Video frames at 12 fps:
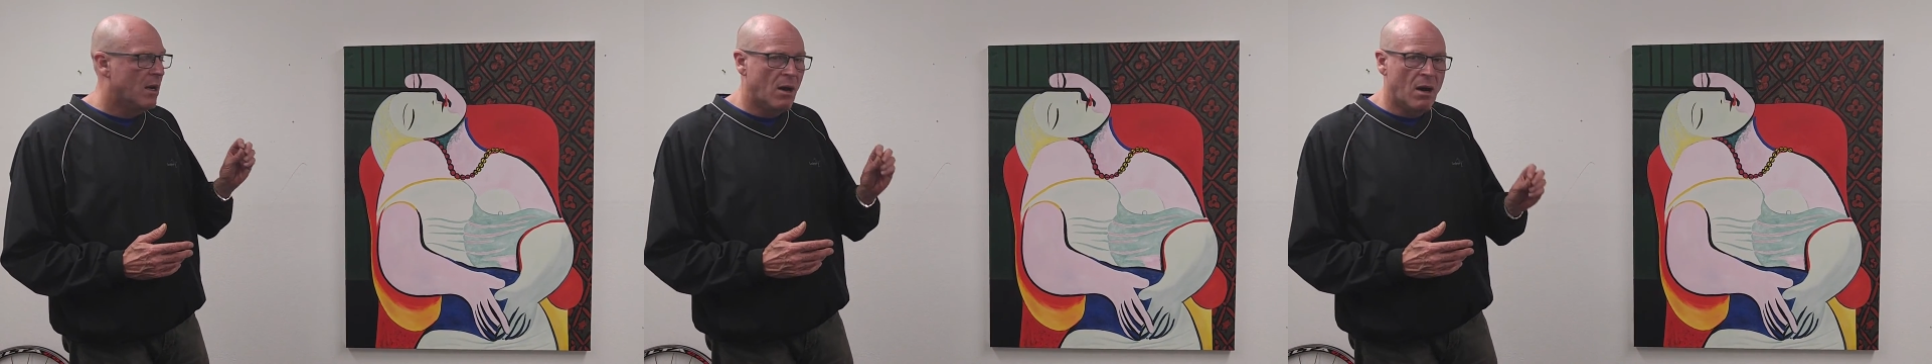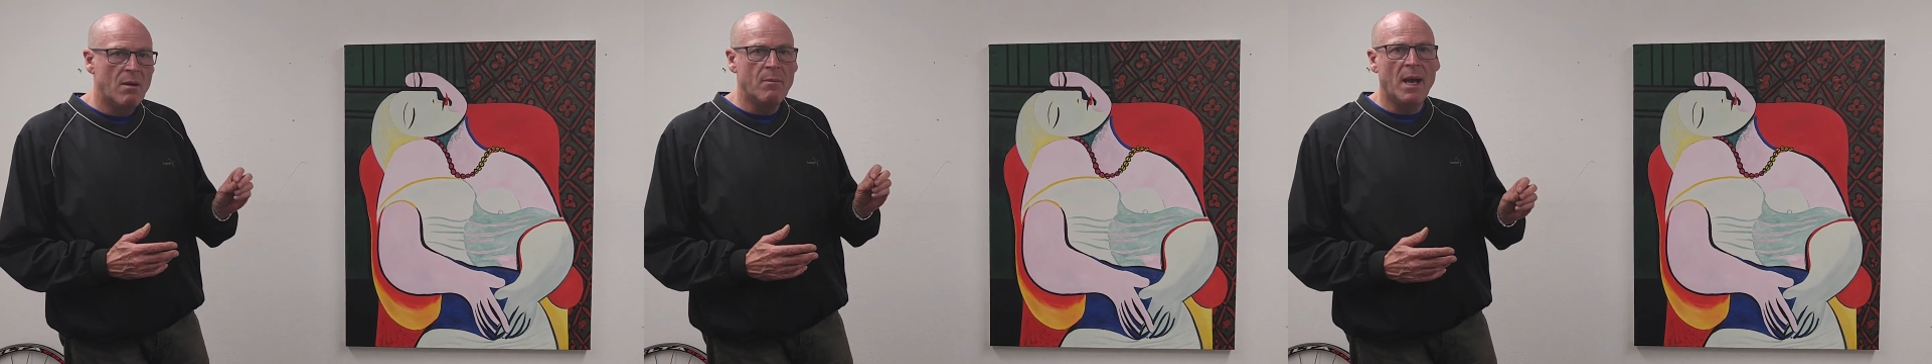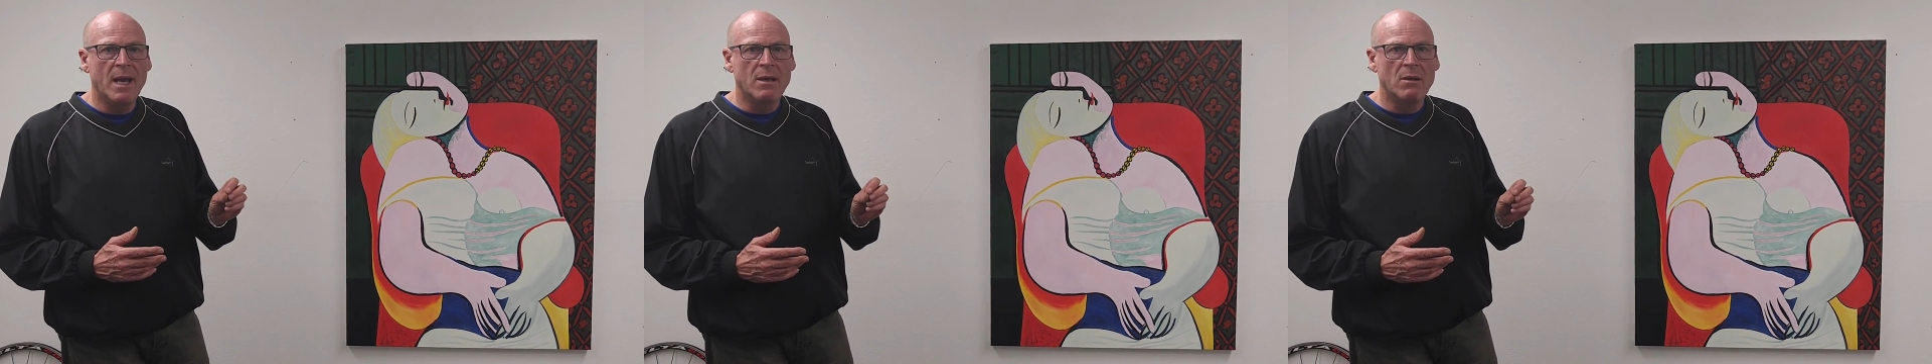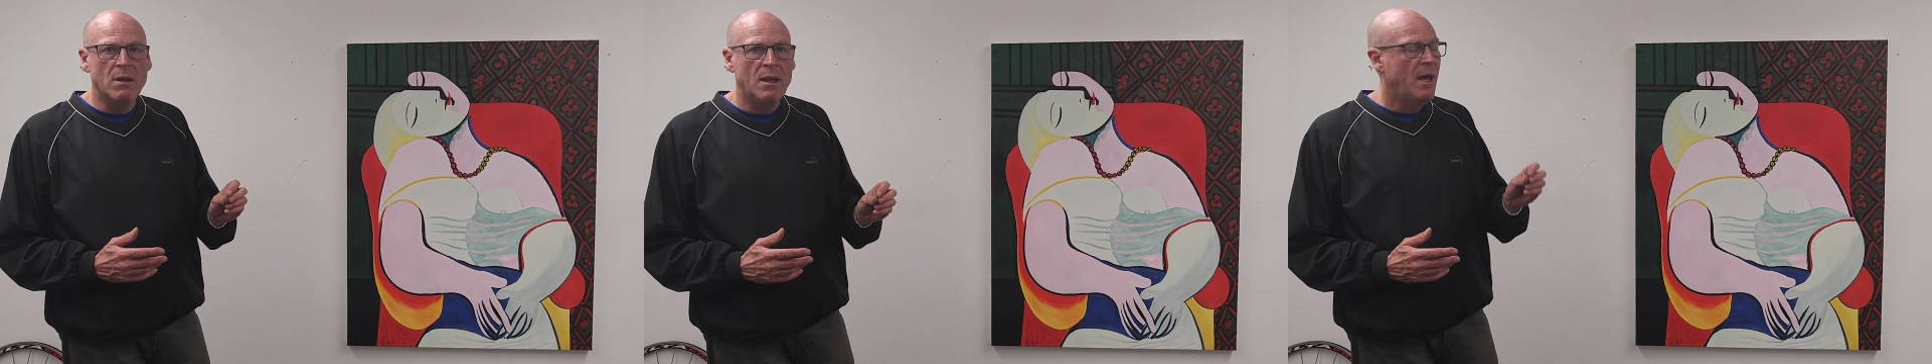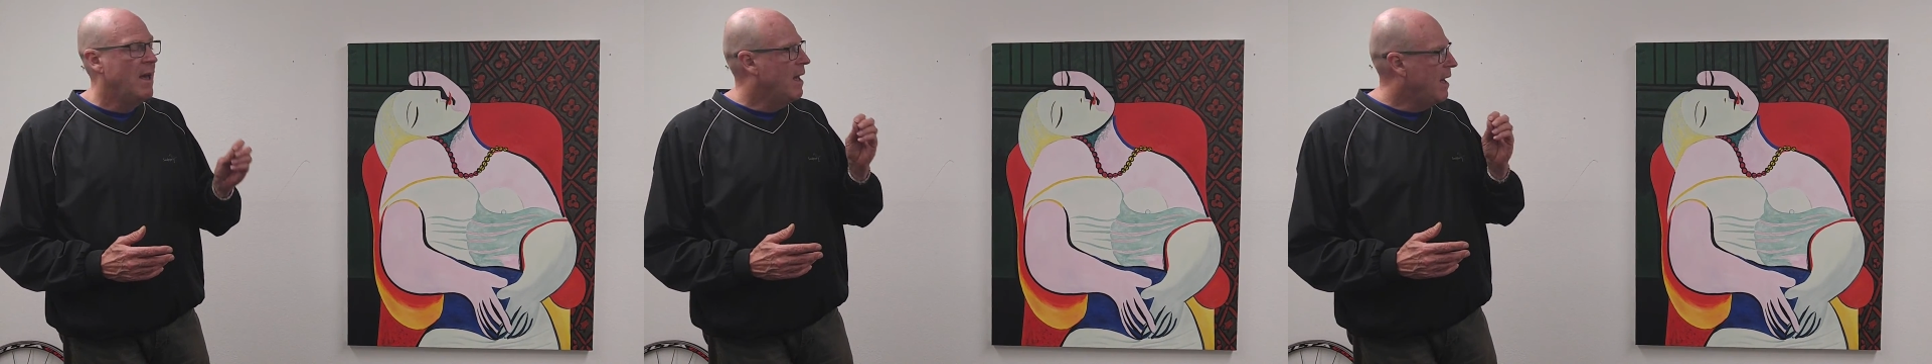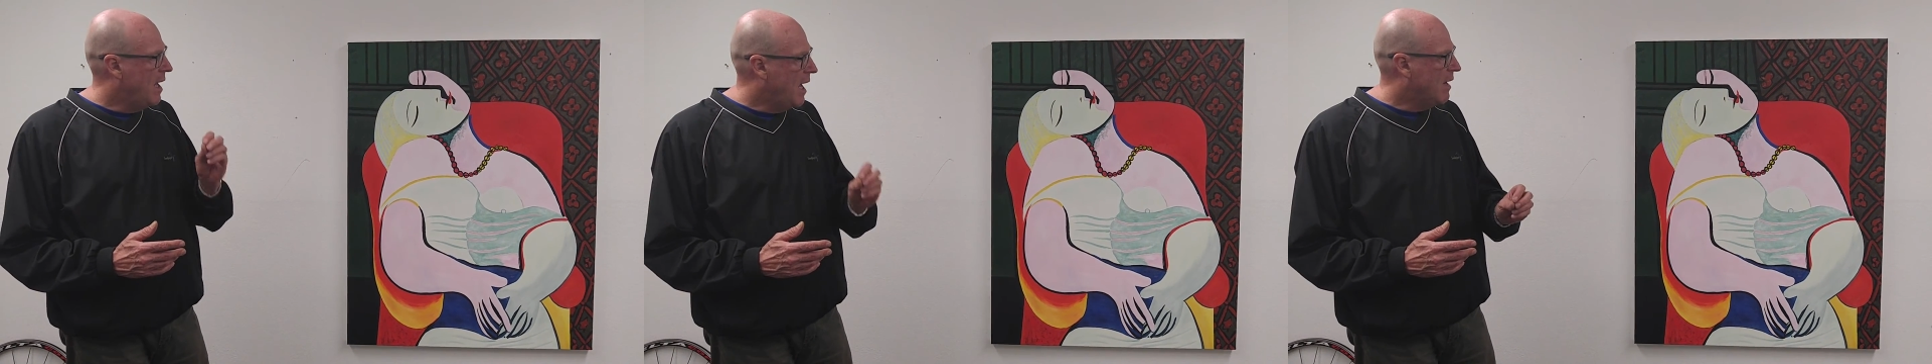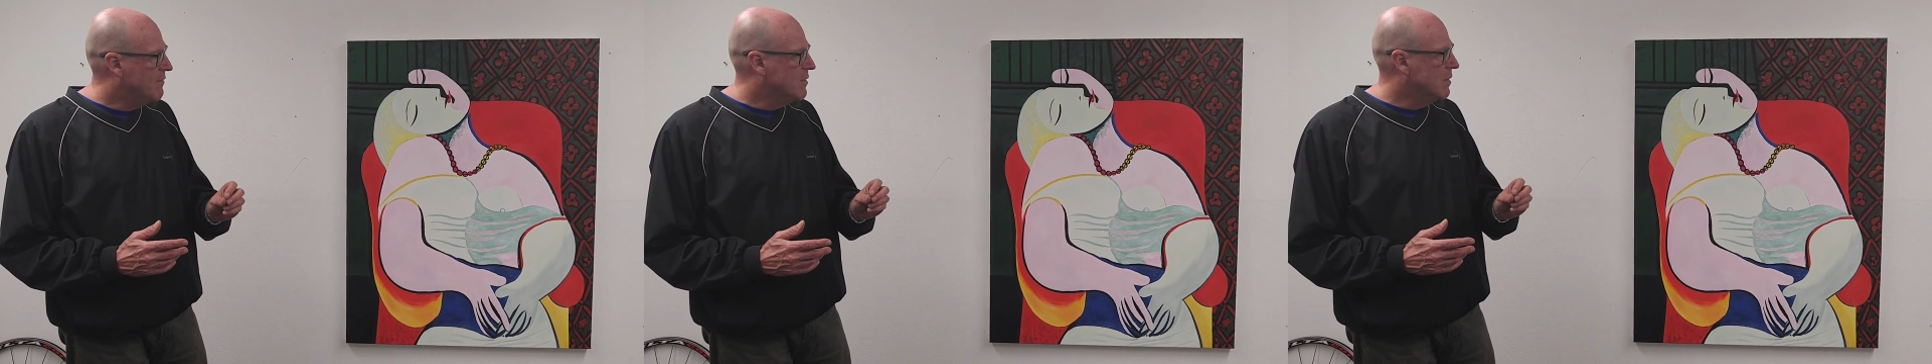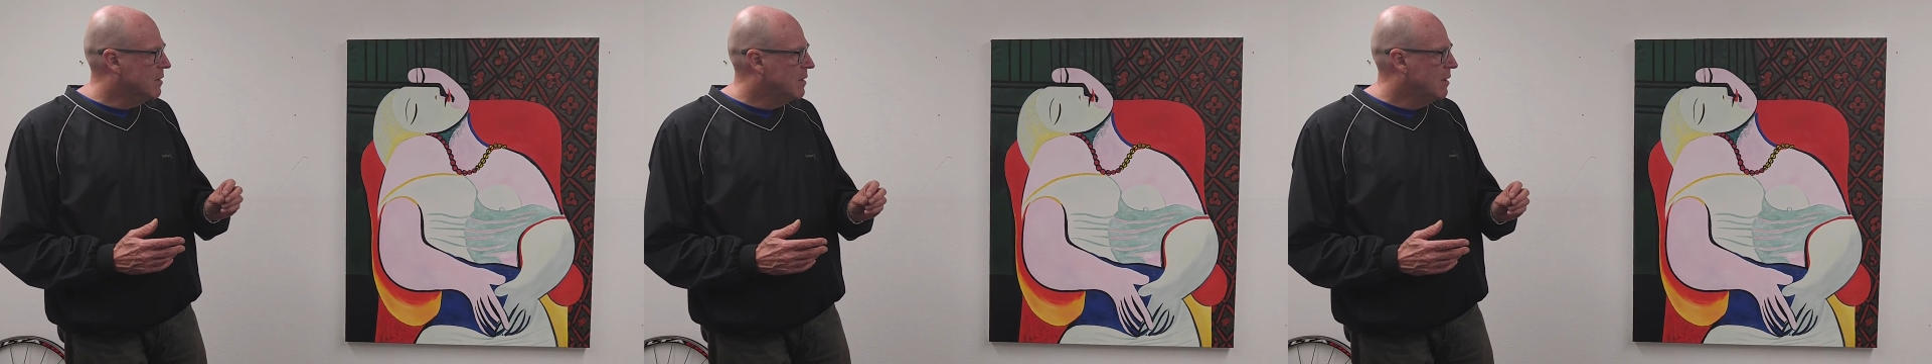Armichael
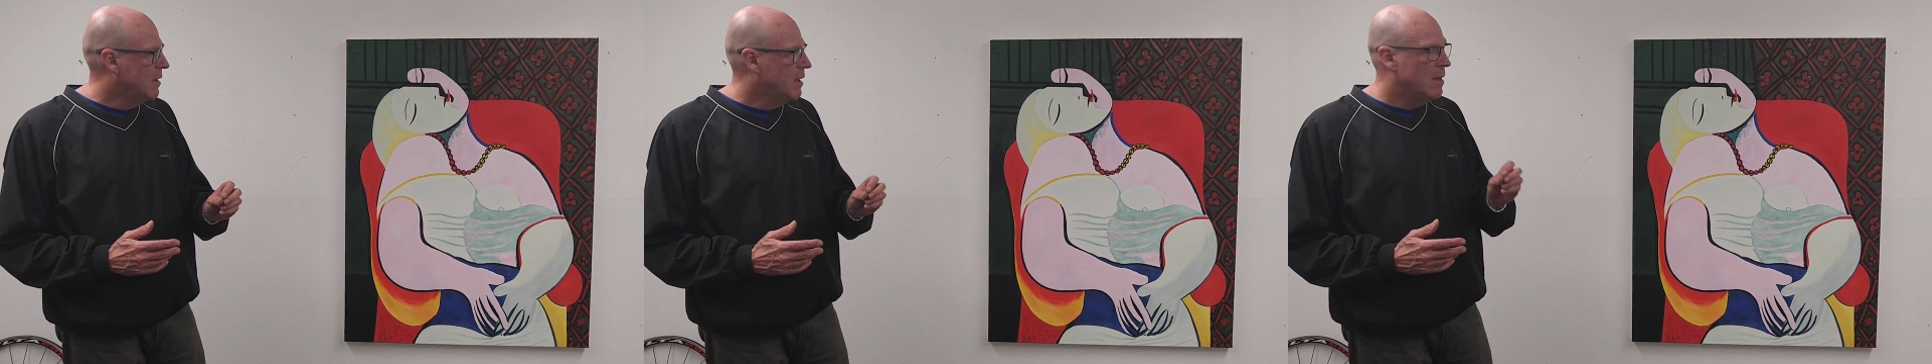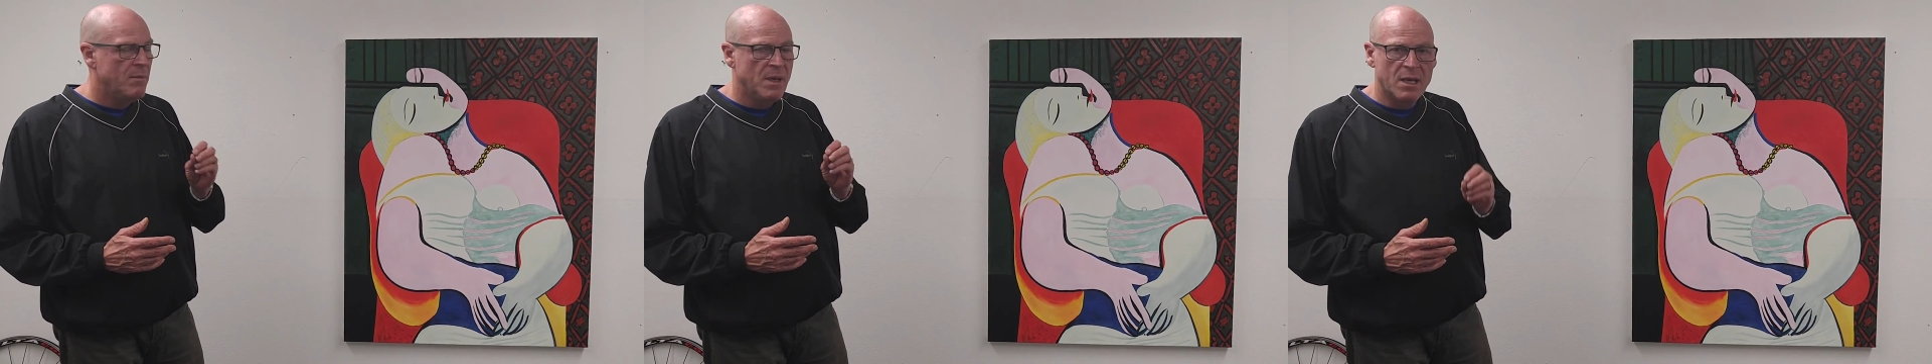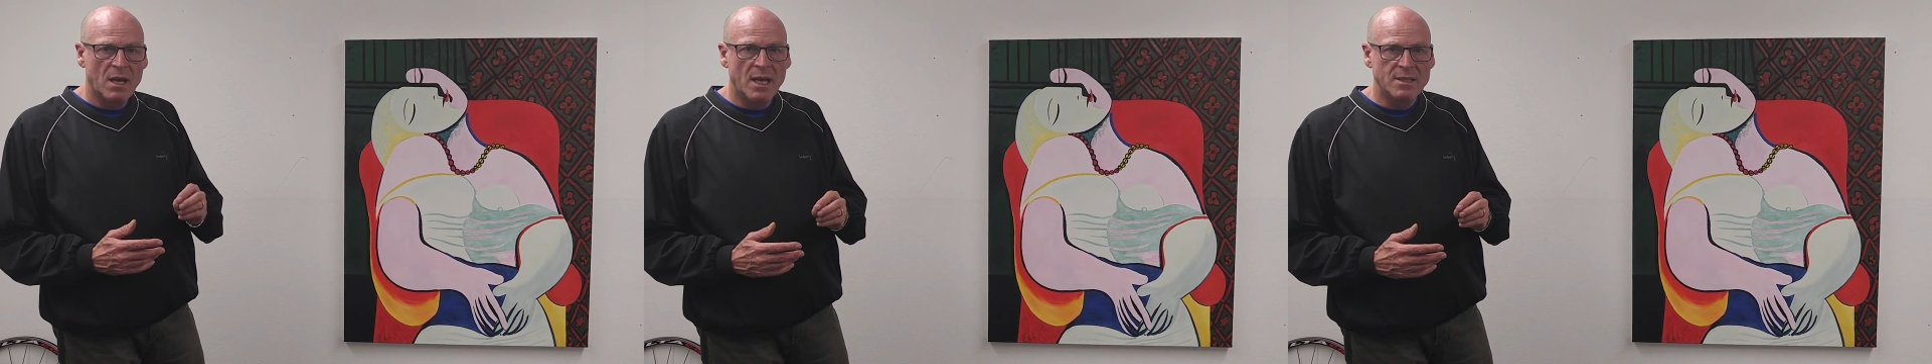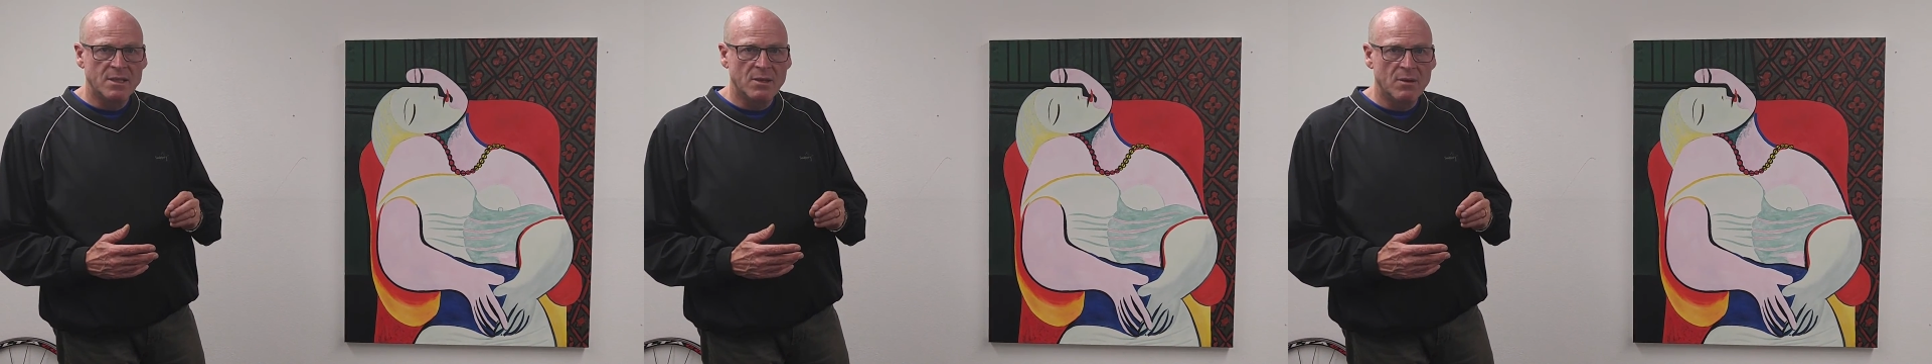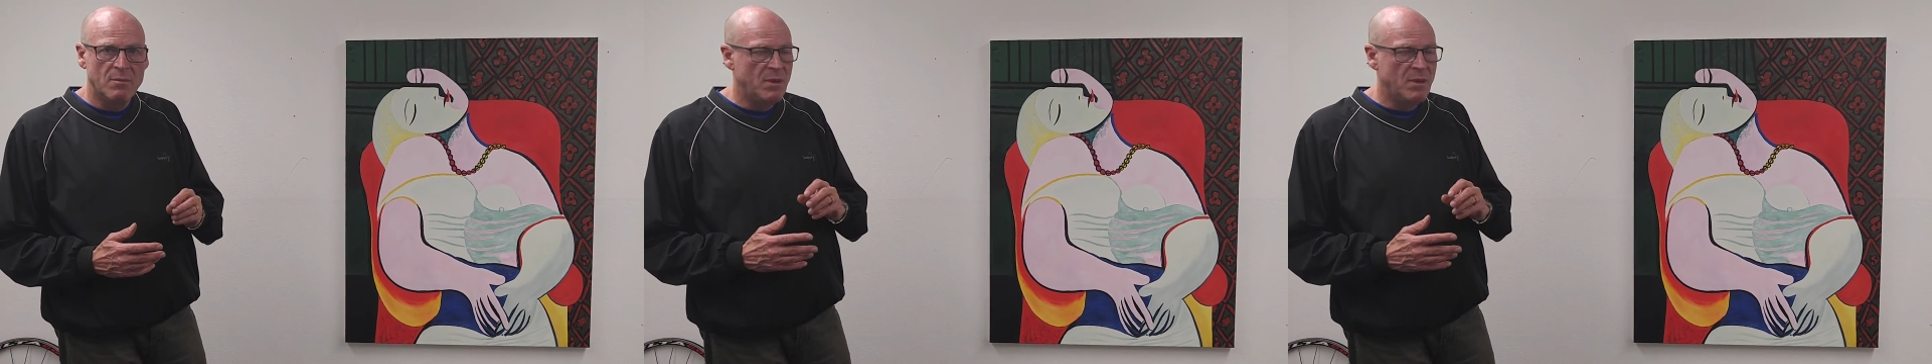after Picasso.